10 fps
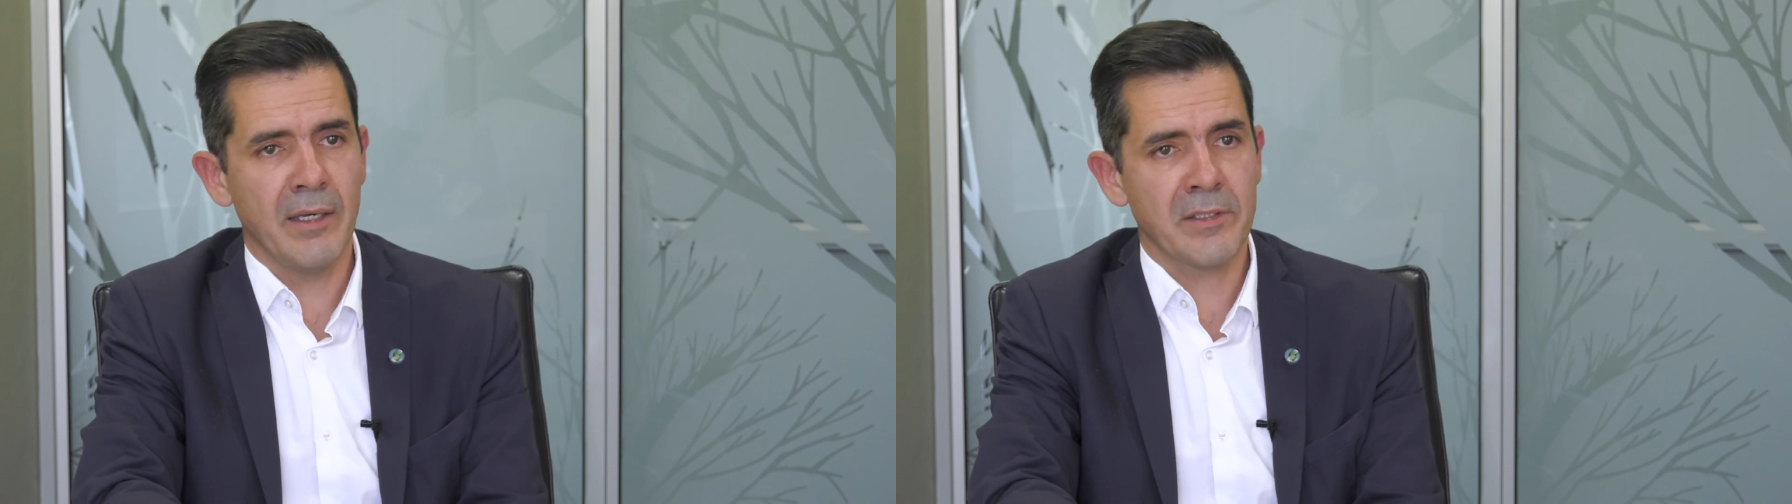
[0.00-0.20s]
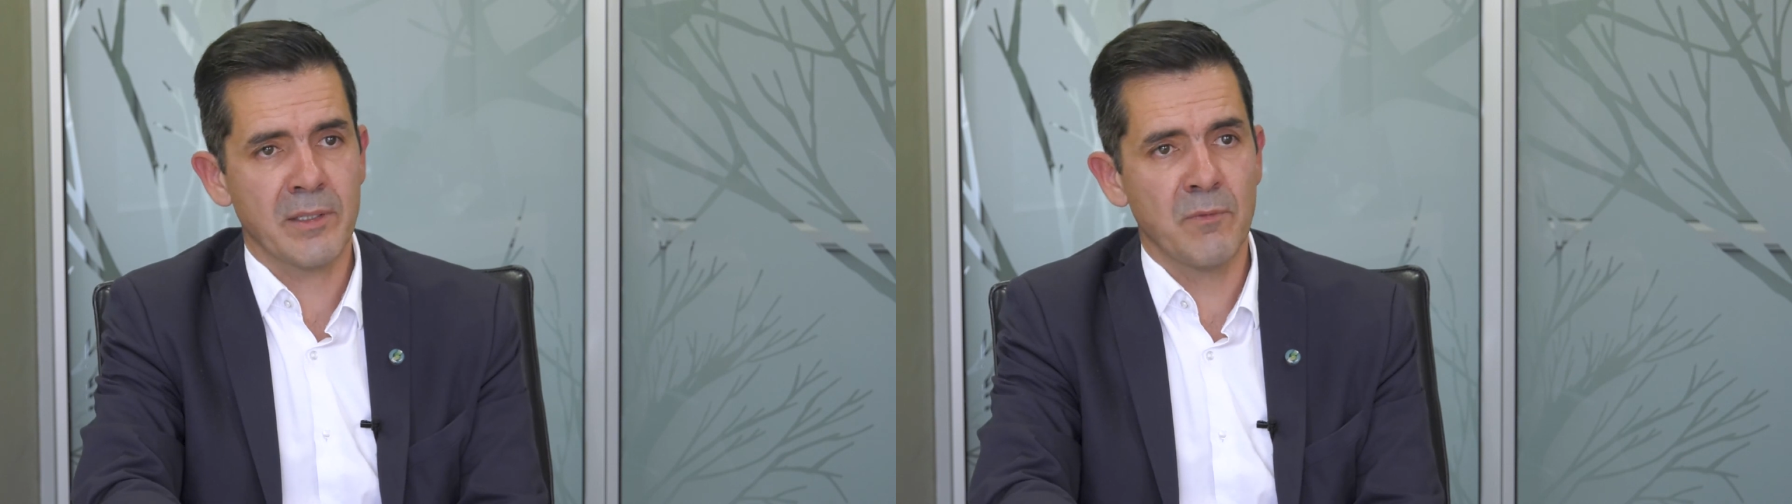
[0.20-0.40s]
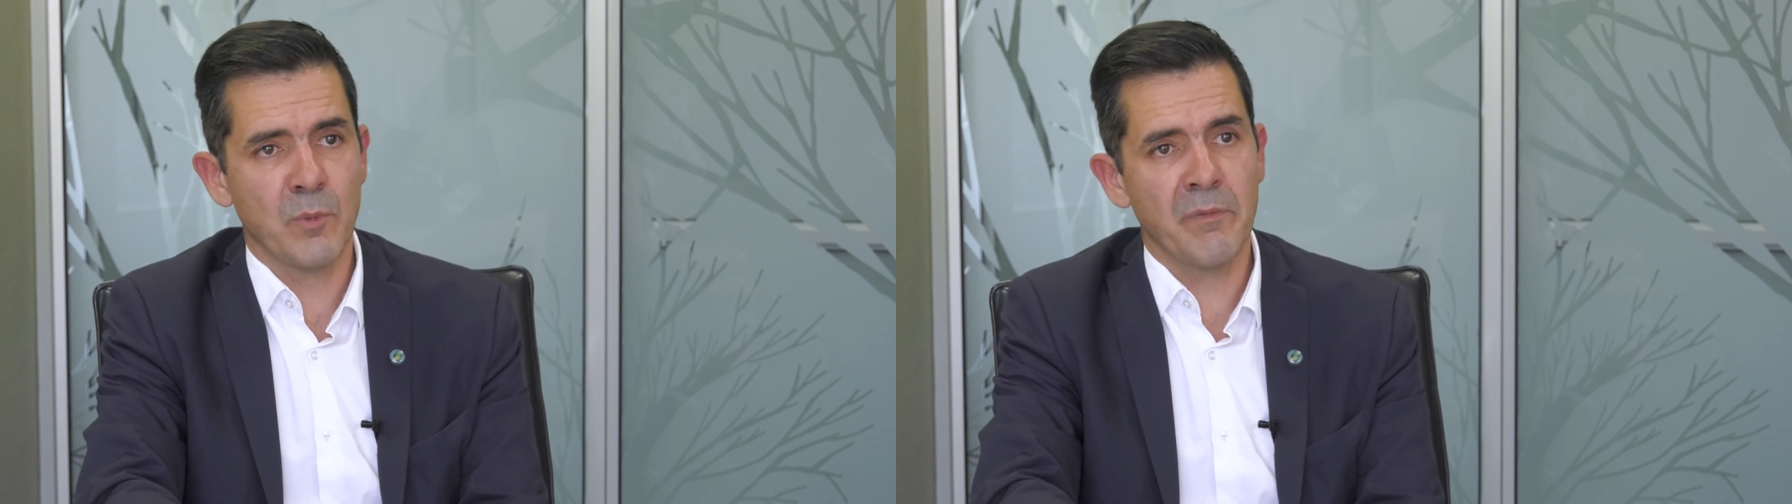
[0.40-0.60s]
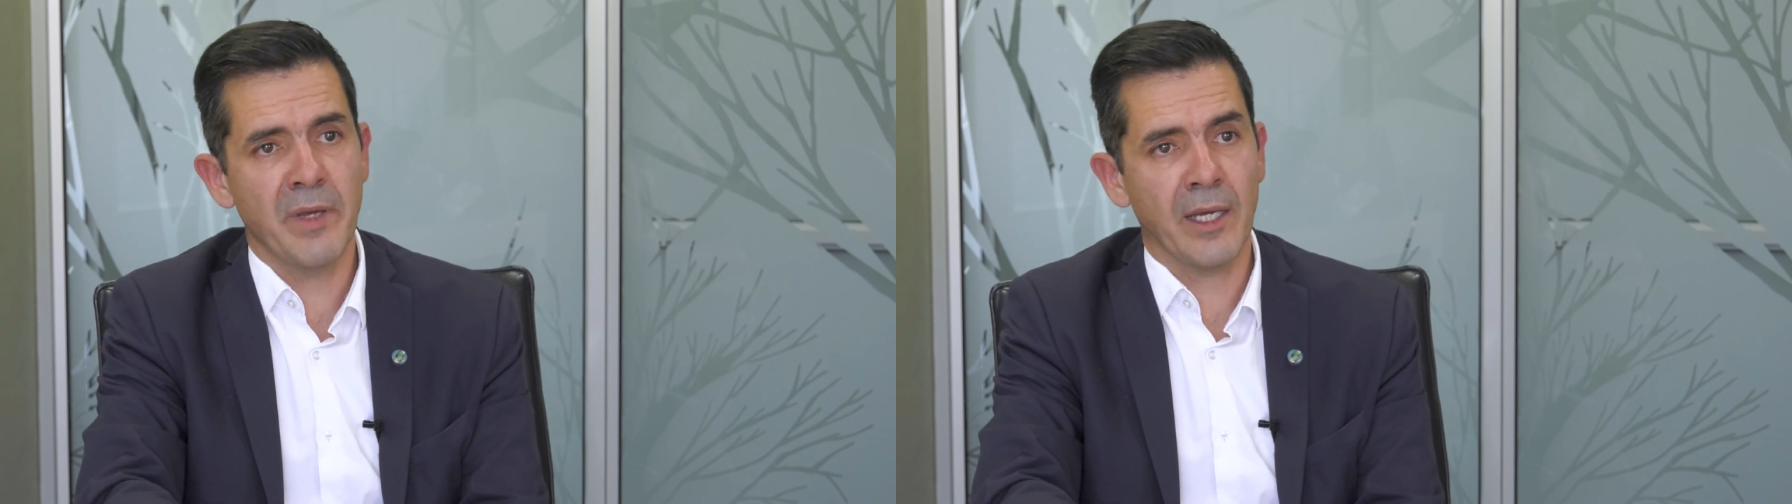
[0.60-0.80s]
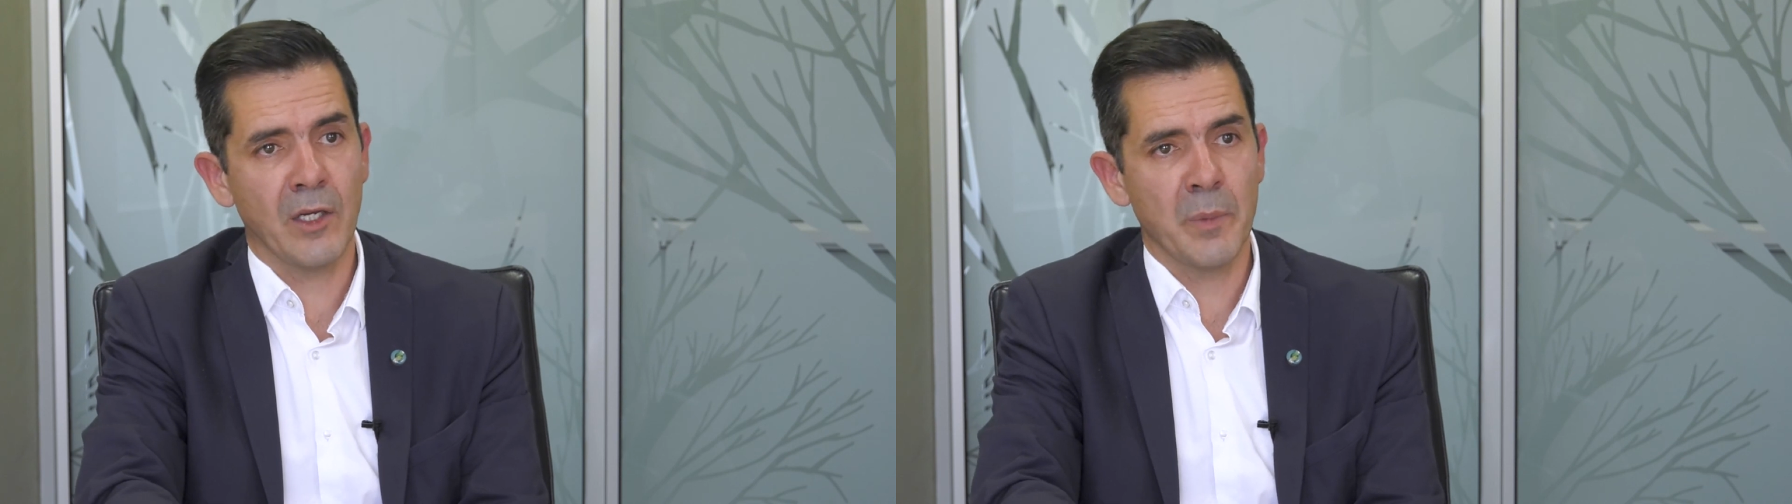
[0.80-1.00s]
some form of
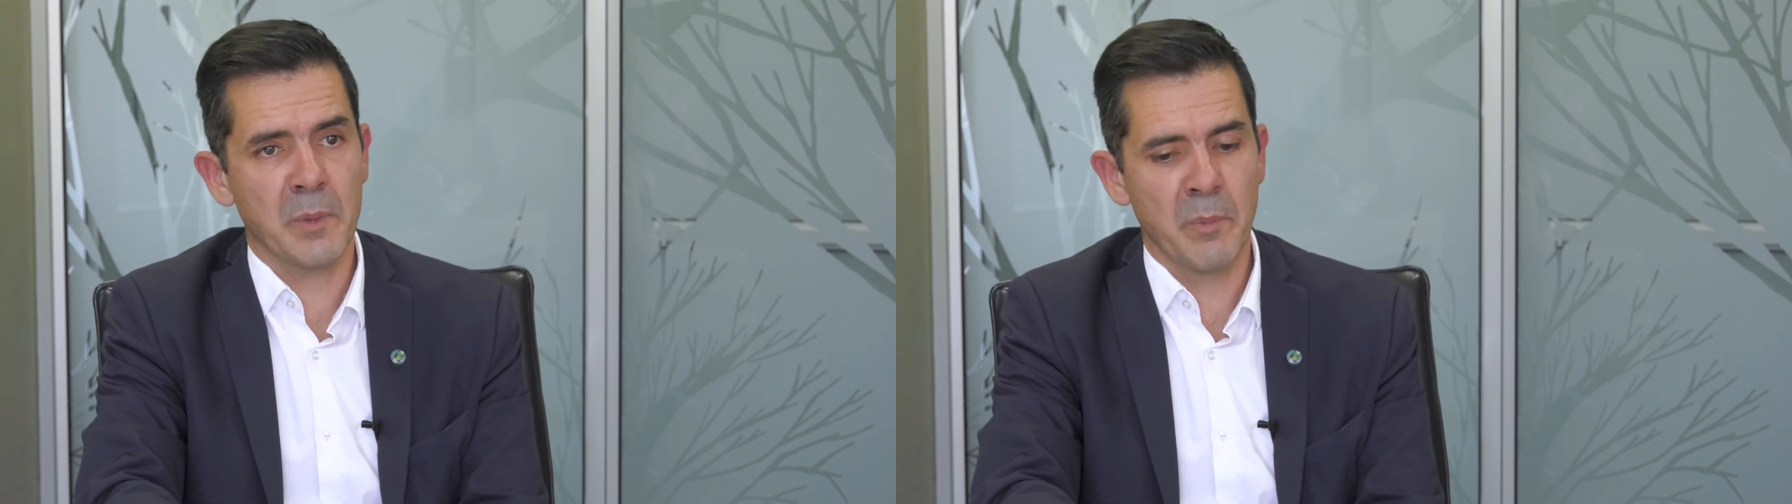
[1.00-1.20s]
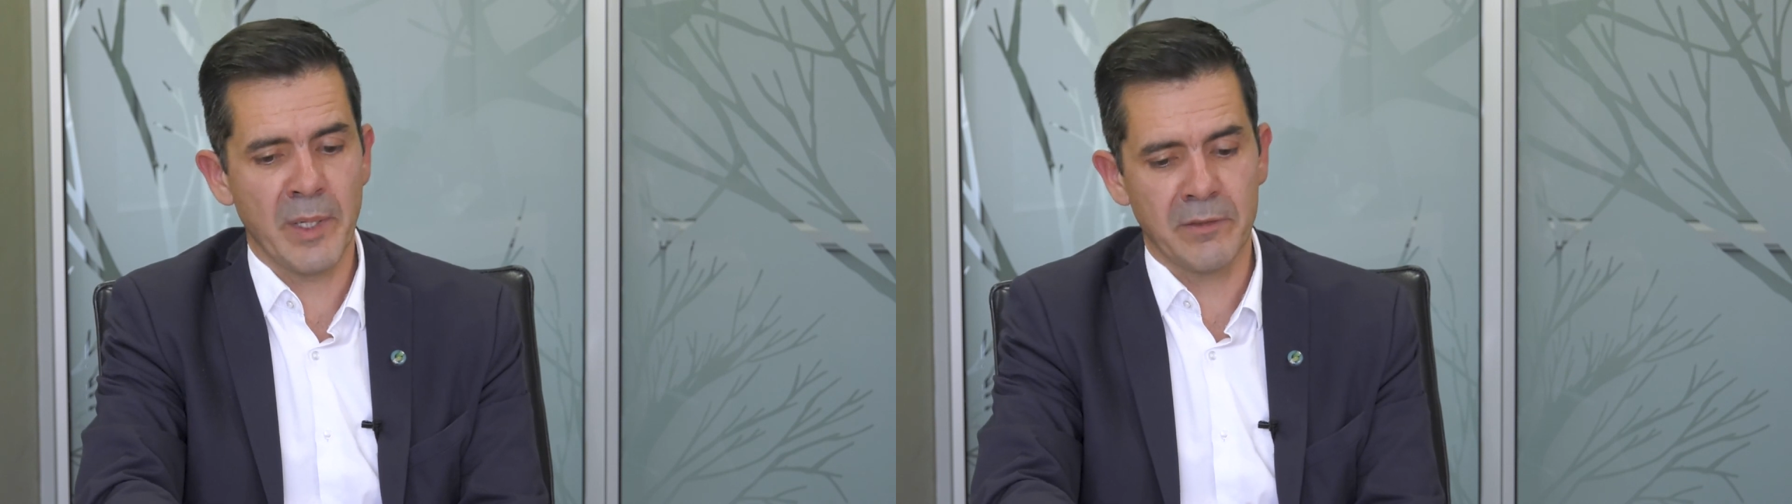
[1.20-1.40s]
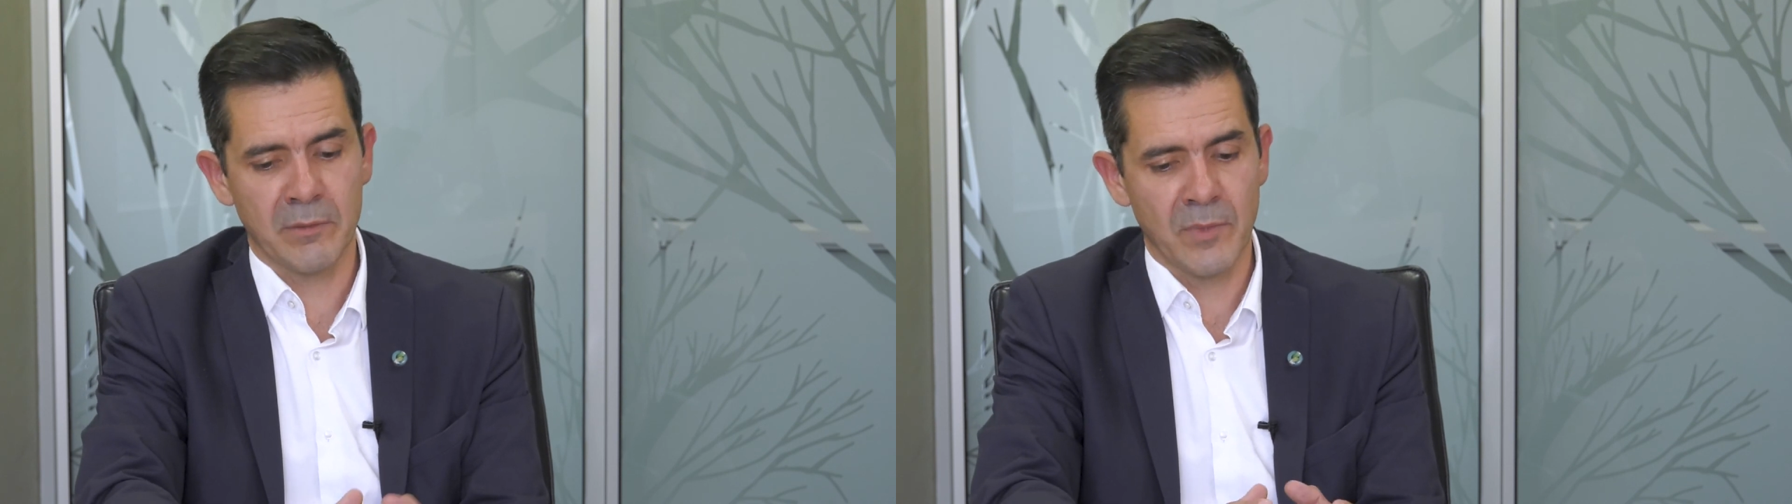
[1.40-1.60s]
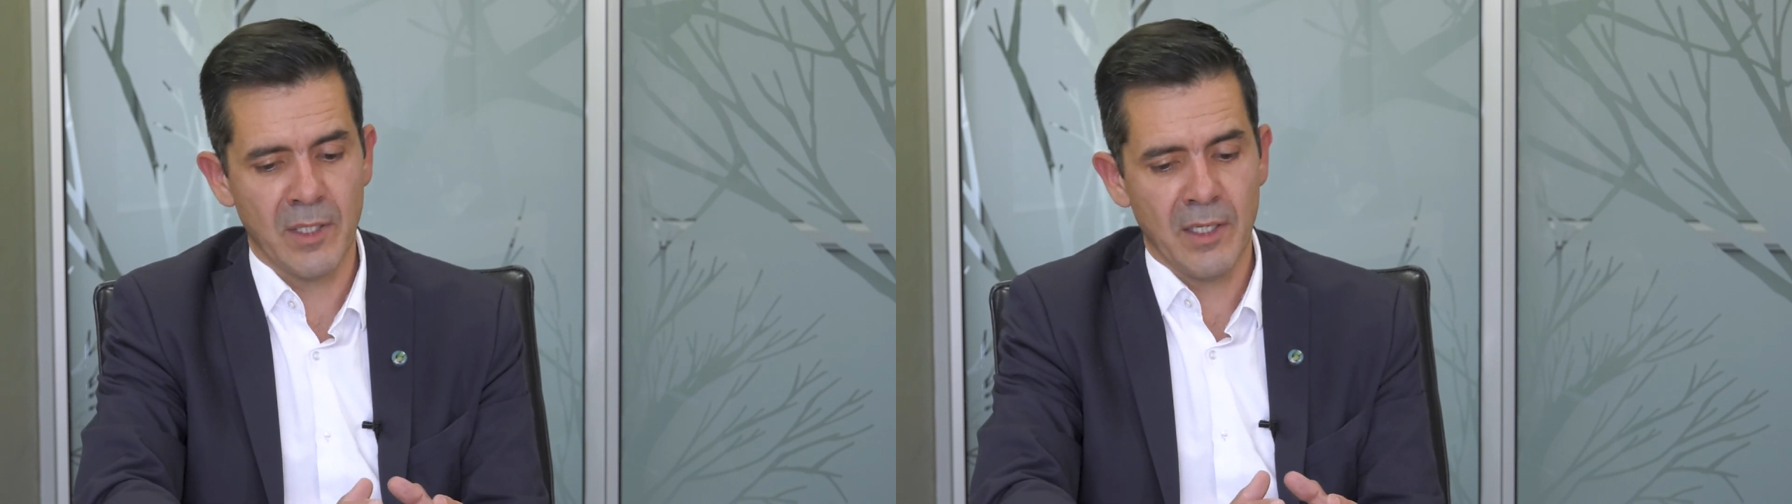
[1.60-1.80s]
economic momentum.